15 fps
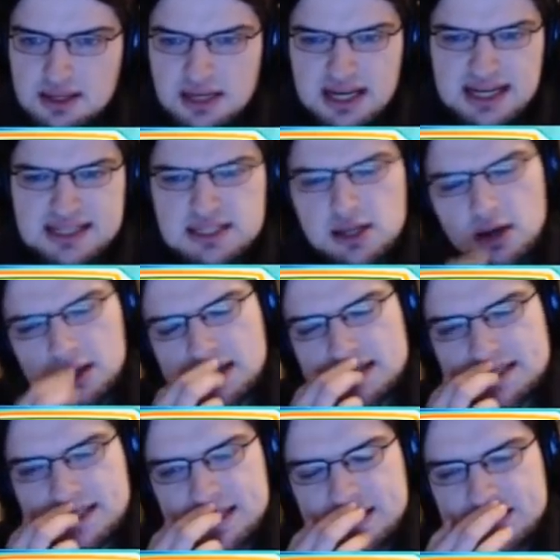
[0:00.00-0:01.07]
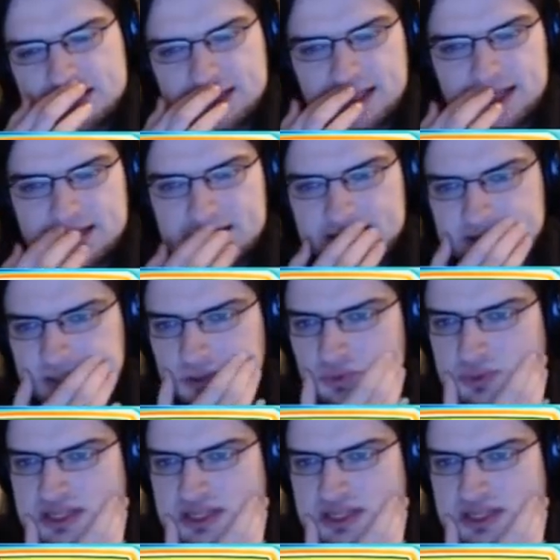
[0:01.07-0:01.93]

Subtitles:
I guess not, because he clanging Soul